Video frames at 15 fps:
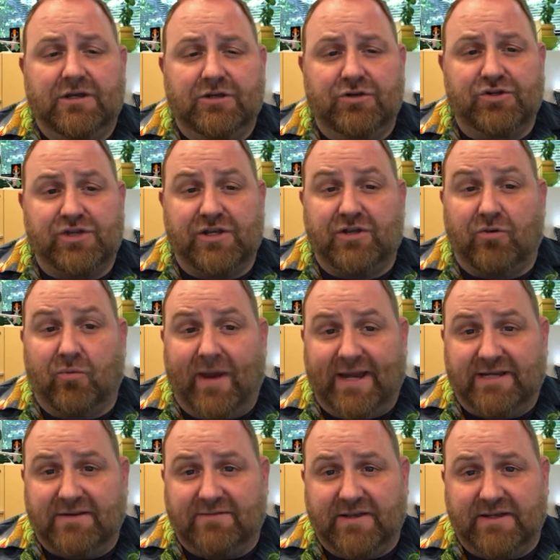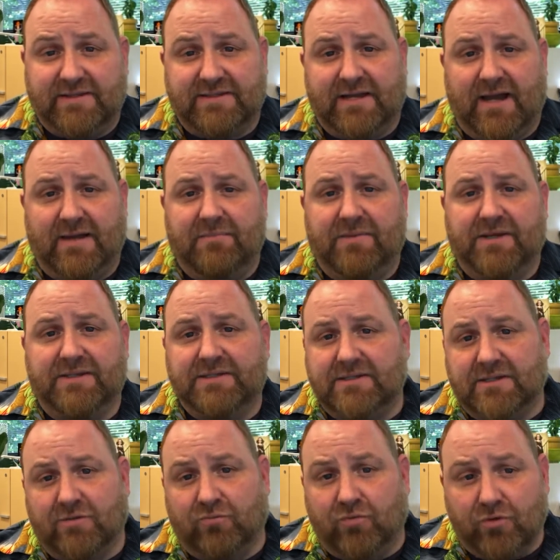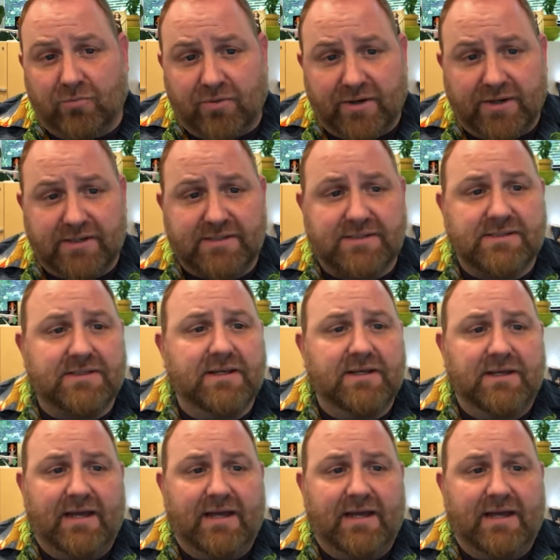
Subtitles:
usually the weight of the assignments, the rubrics,